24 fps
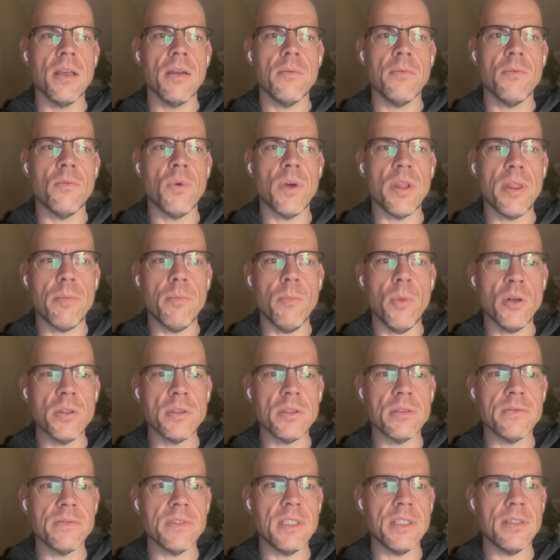With
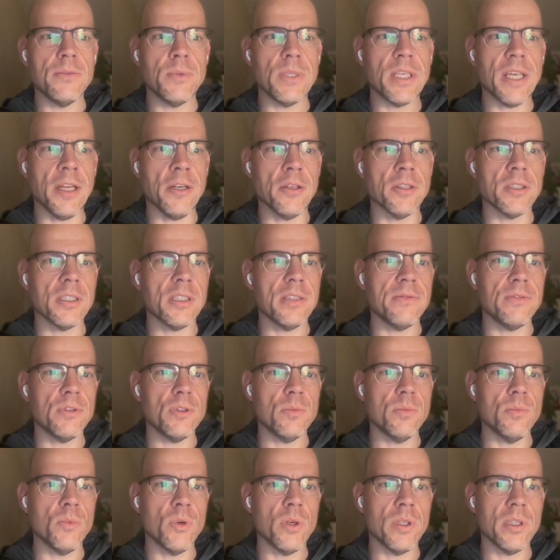most of these, we cannot give
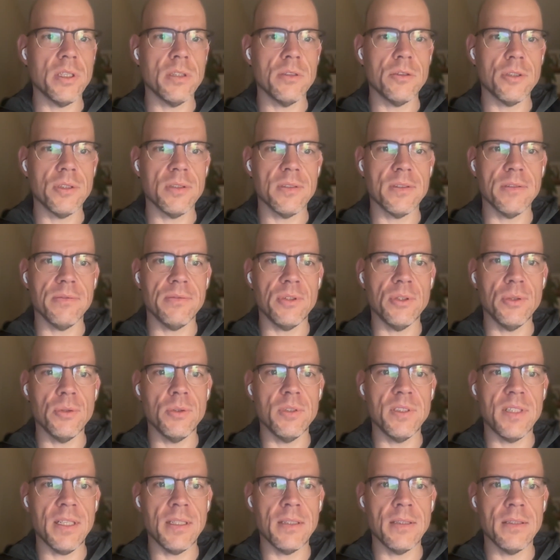you more than just a few
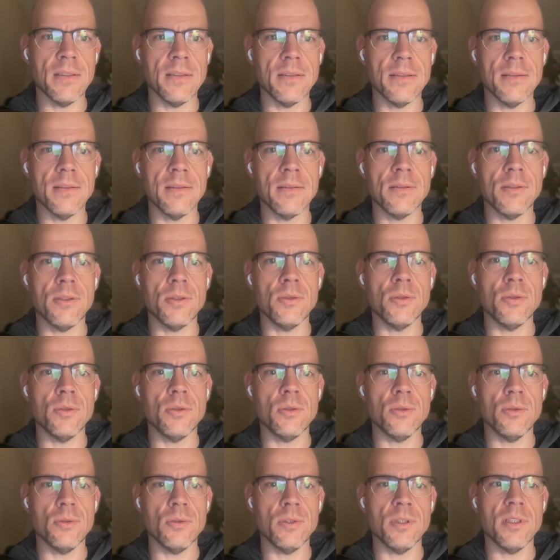sentences due
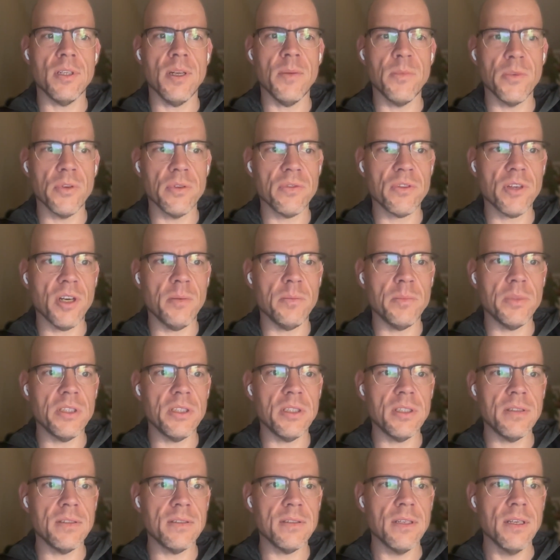to the number of
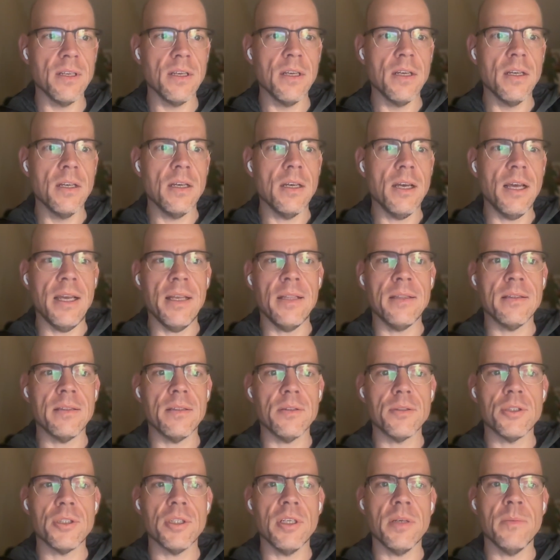companies and
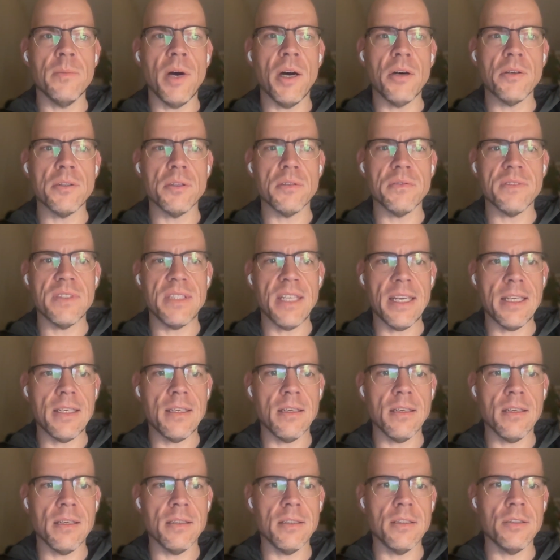the sheer amount of
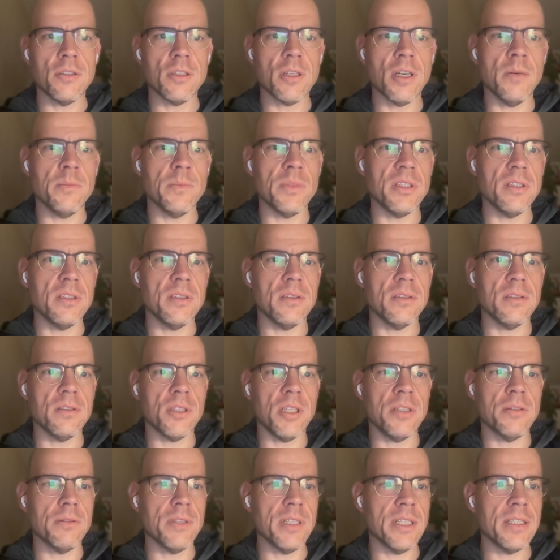data each company
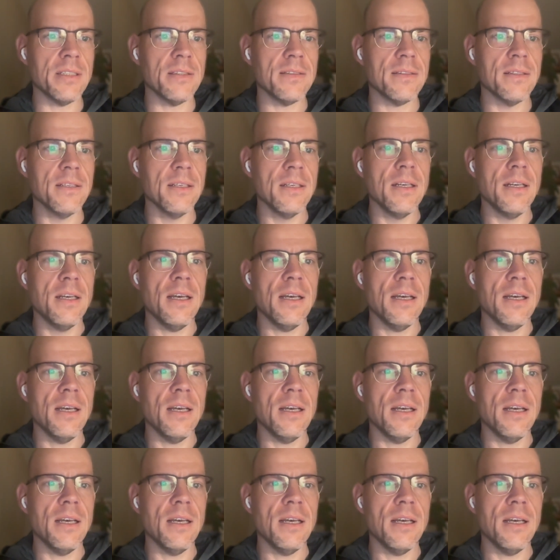generates.